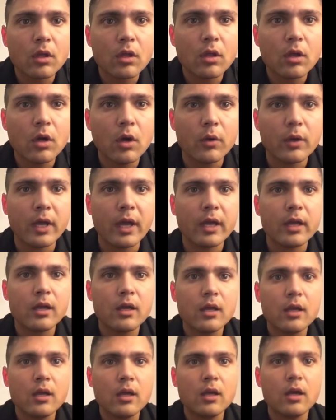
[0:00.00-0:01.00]
Okay,
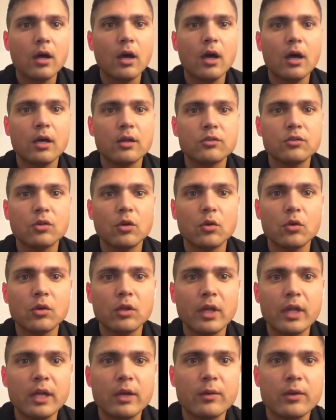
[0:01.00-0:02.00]
uh, so
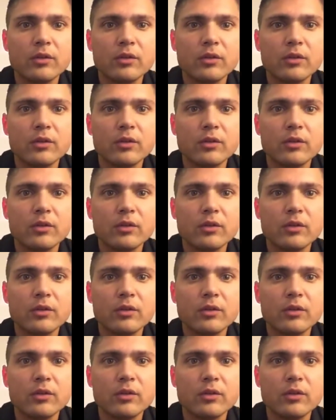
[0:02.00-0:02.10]
anyway,